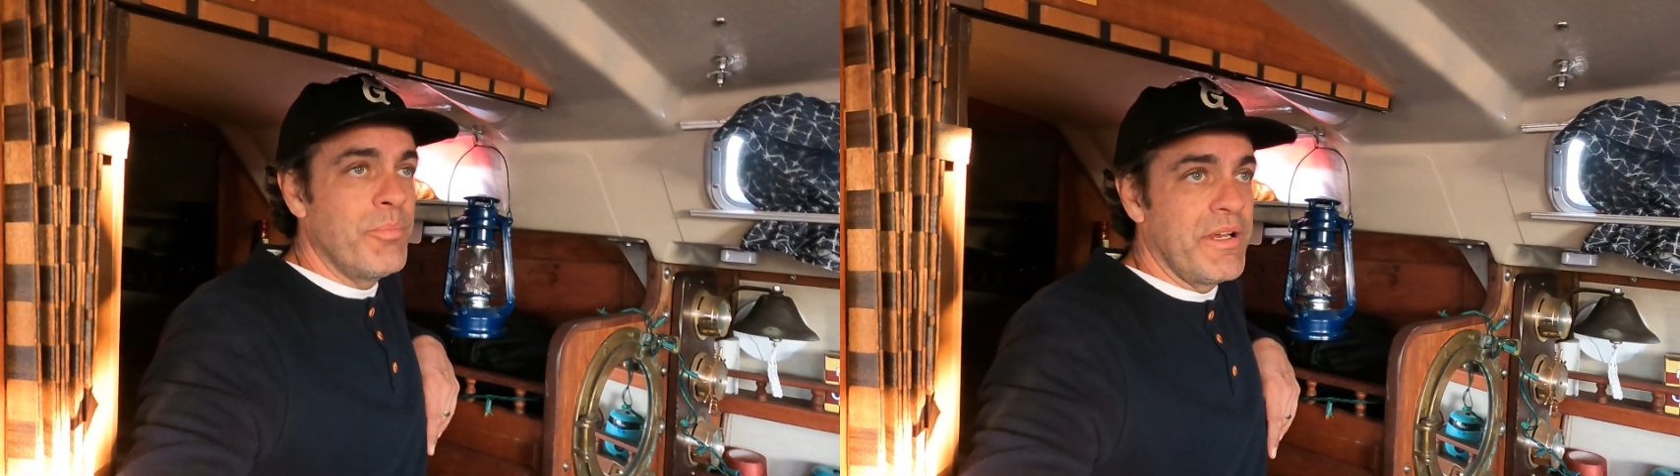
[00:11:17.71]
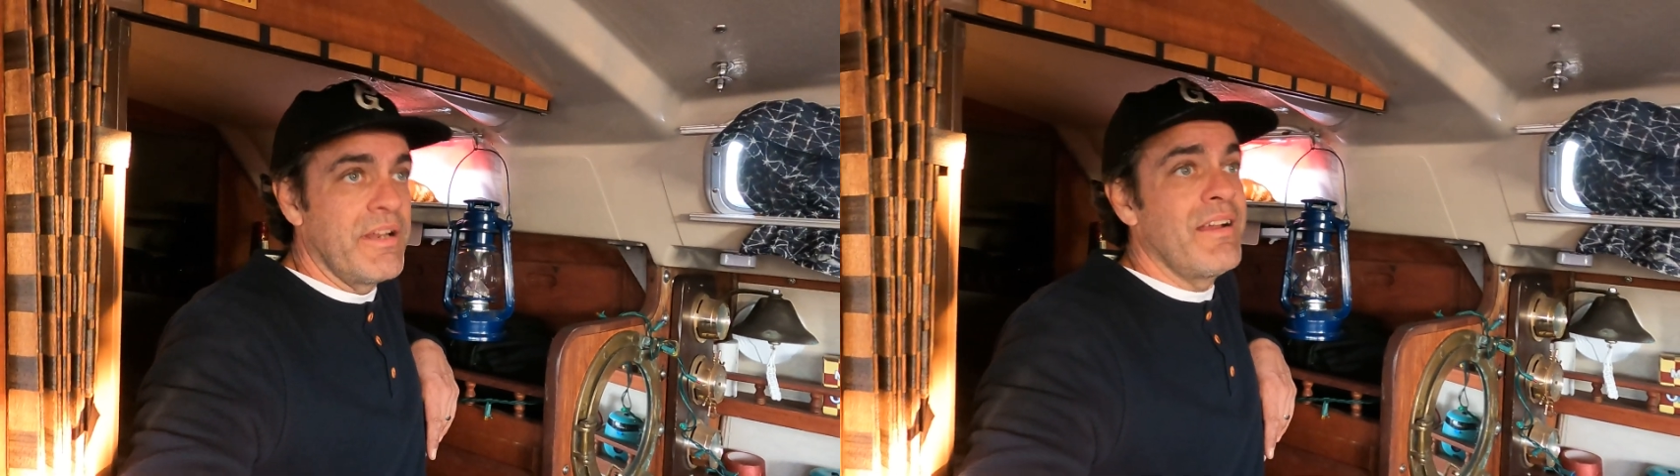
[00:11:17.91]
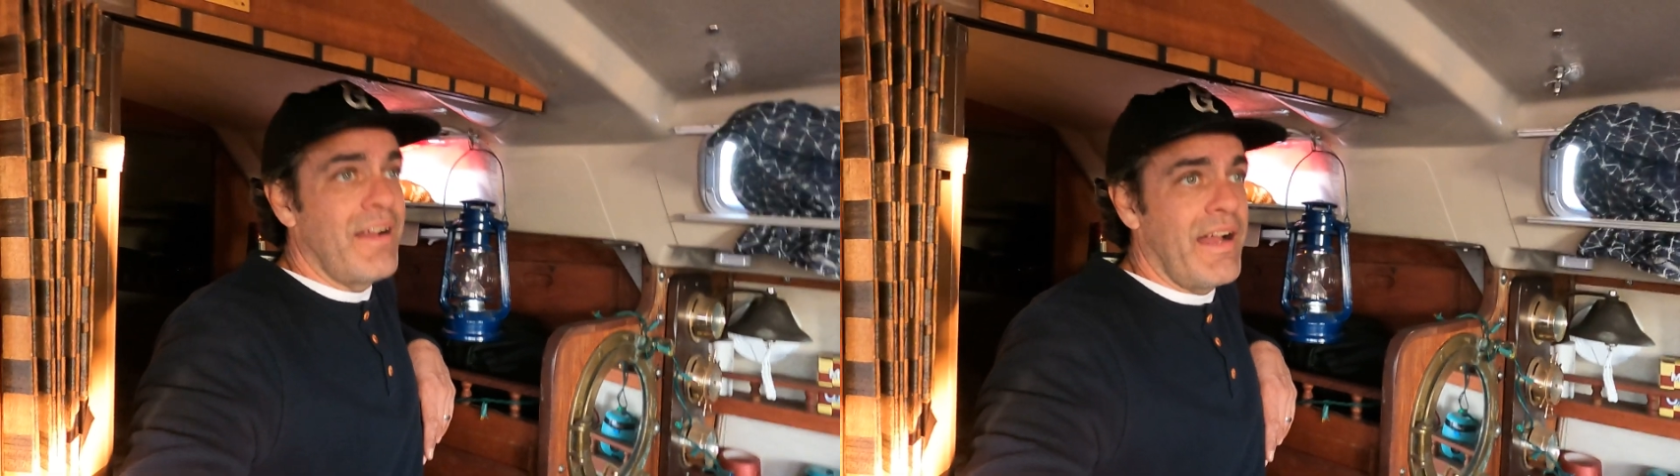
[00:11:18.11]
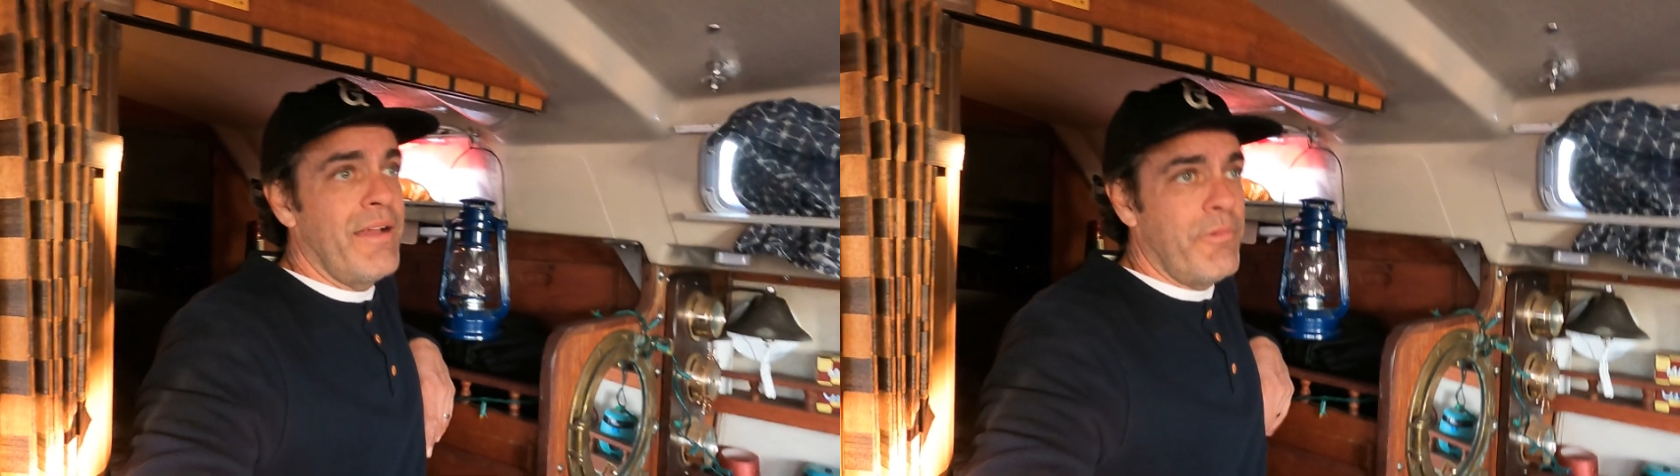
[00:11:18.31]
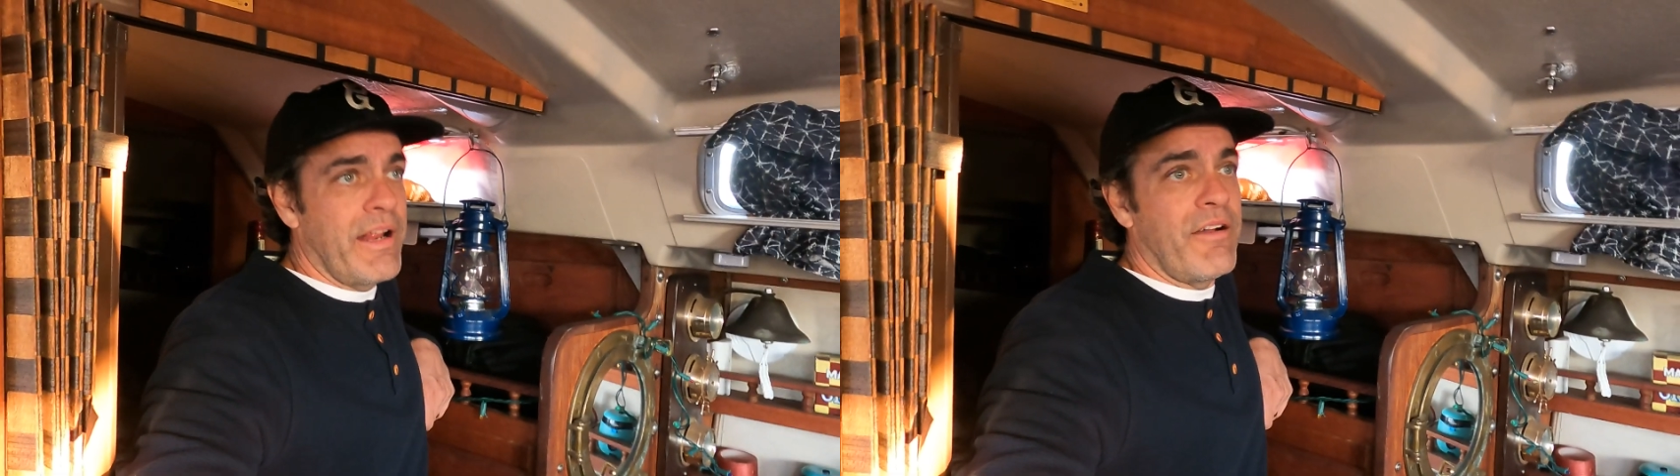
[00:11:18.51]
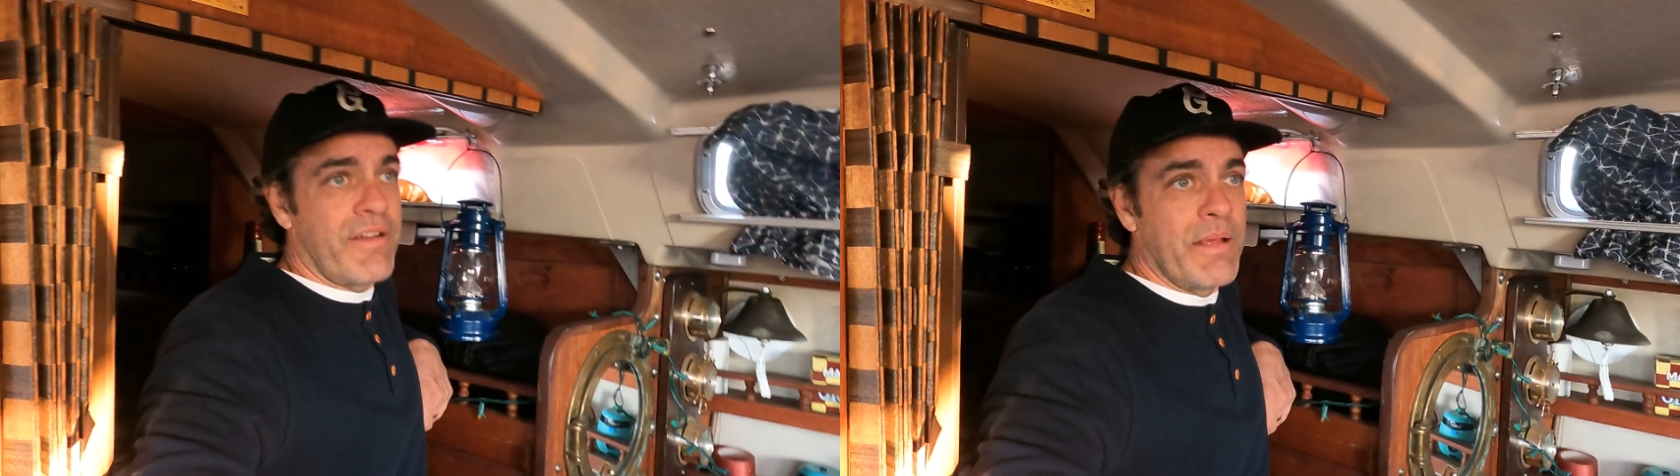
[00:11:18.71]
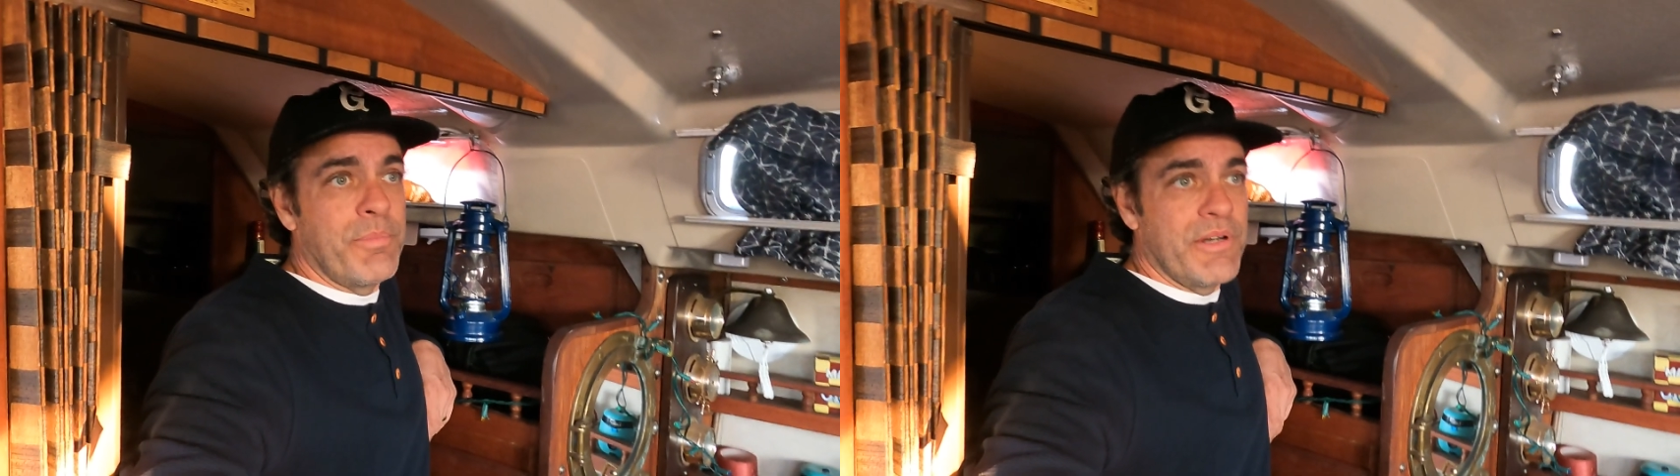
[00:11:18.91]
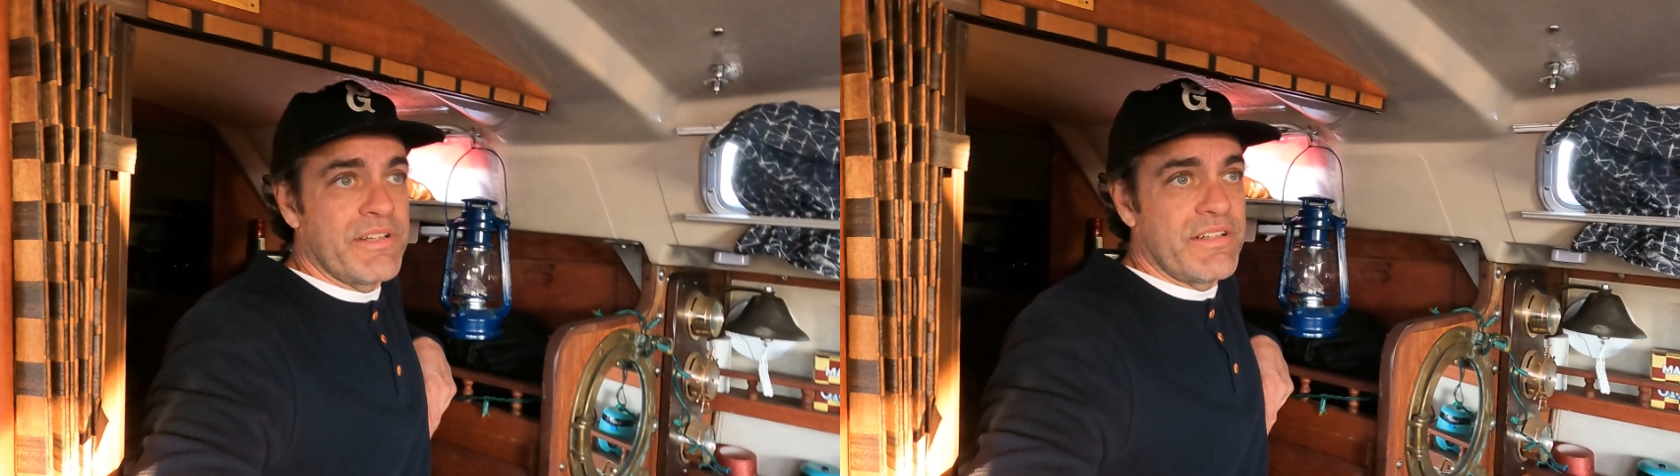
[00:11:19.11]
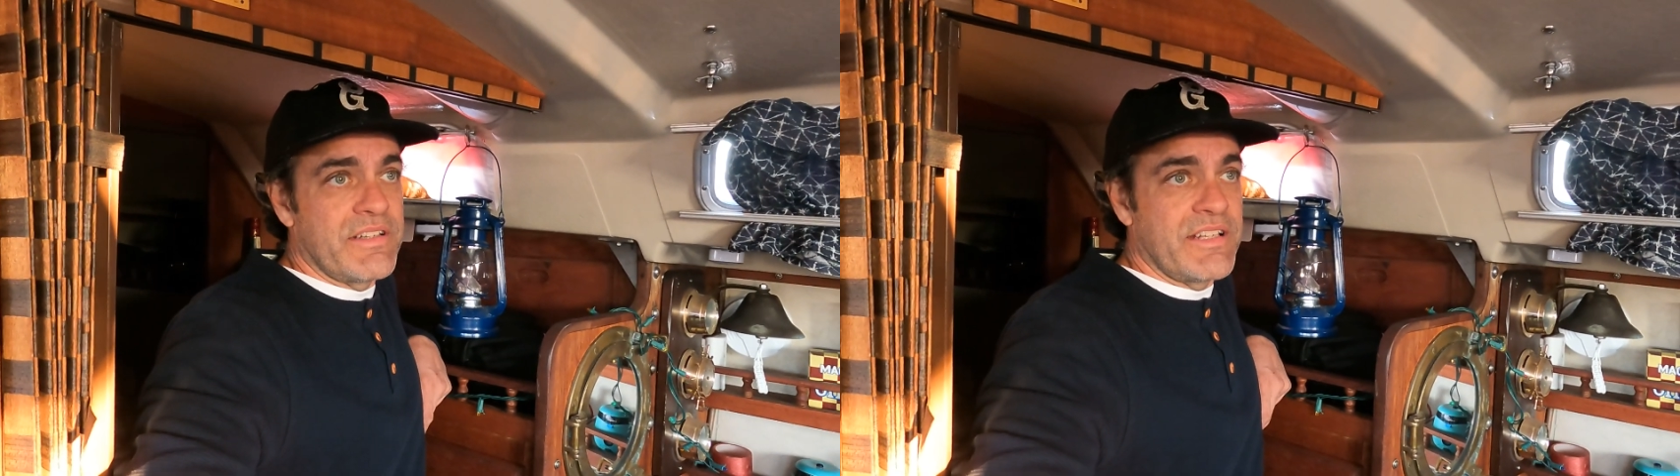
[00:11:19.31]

but I went out and I put it to